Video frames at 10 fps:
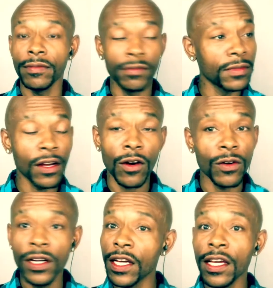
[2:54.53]
No.
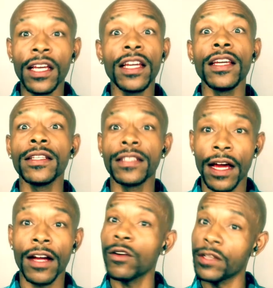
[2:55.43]
It is
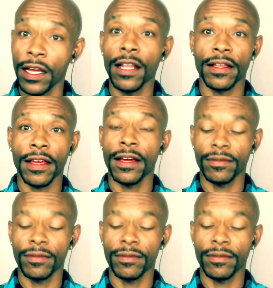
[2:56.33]
not going down like that.